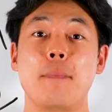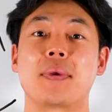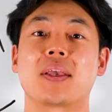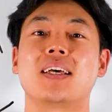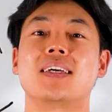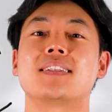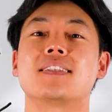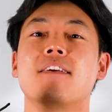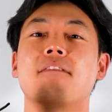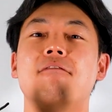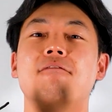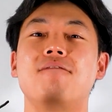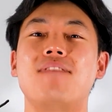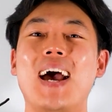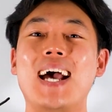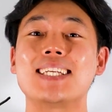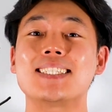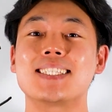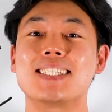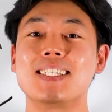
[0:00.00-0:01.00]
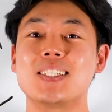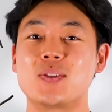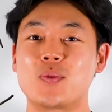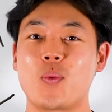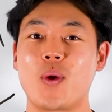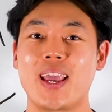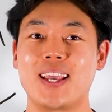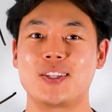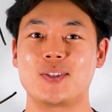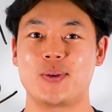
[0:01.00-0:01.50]
because the fastest
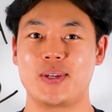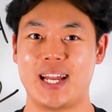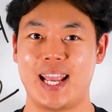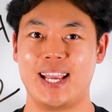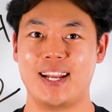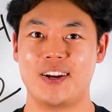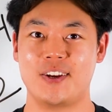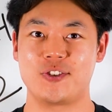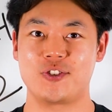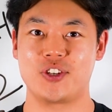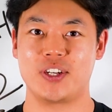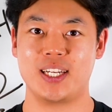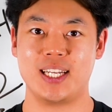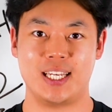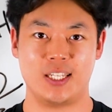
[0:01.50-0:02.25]
way to an 800